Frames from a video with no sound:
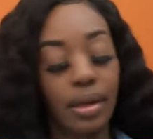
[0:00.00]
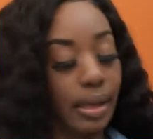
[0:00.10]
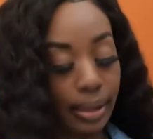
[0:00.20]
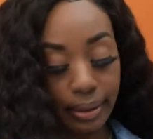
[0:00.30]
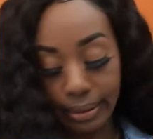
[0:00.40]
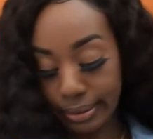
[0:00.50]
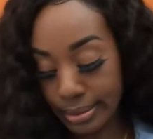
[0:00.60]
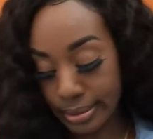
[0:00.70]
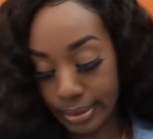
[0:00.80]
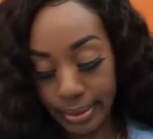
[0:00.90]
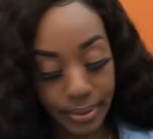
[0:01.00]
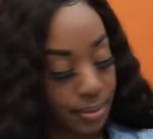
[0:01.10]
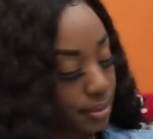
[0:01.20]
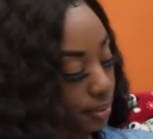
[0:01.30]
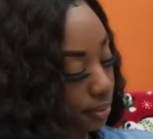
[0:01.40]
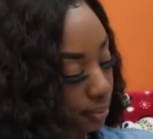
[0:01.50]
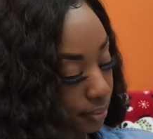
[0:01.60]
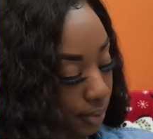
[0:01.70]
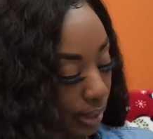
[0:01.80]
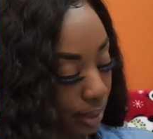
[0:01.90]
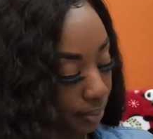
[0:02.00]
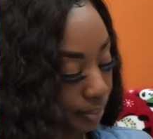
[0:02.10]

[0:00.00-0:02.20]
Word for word: I got it. Okay.